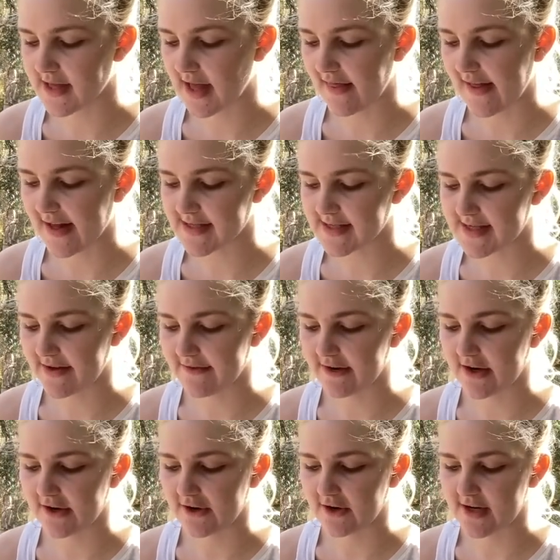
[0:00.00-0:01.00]
and that's
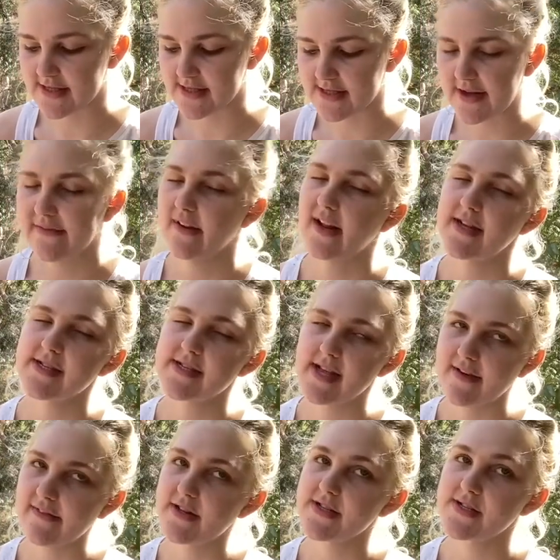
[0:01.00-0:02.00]

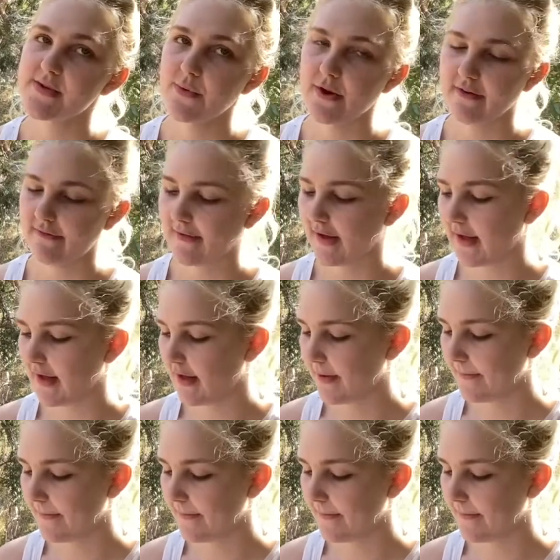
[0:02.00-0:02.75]
777 square feet.